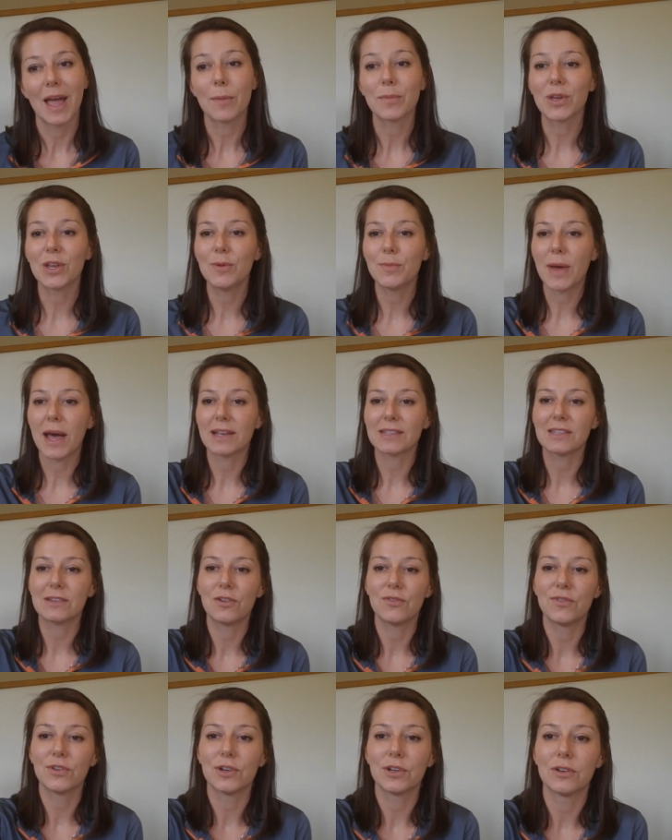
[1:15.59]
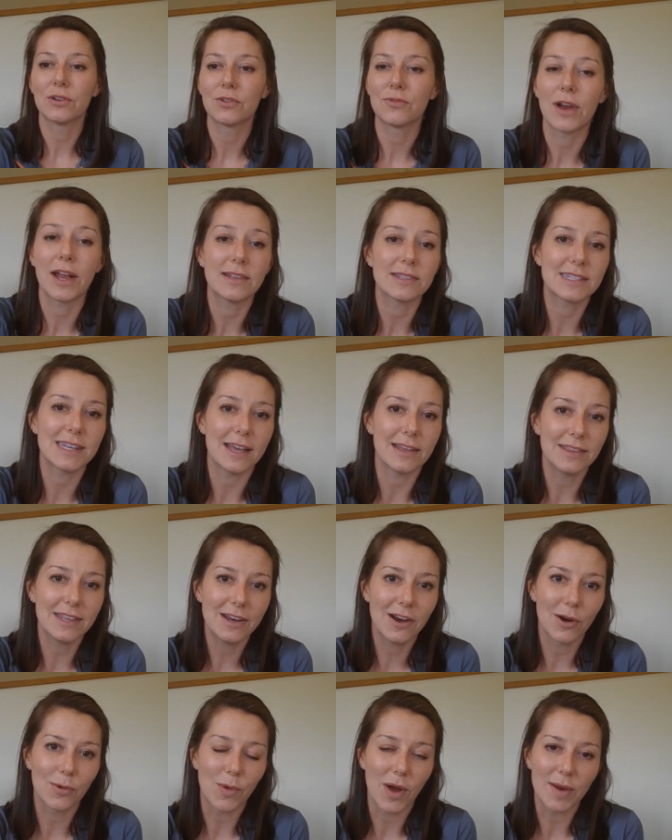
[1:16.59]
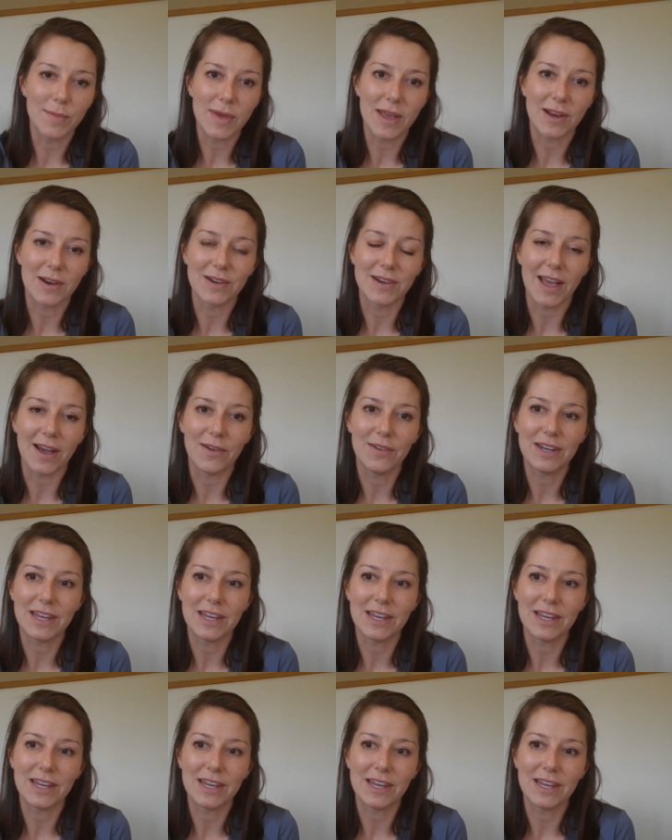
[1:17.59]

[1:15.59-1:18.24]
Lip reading: I'm going to pass it over to Grant Stanley, our winemaker now,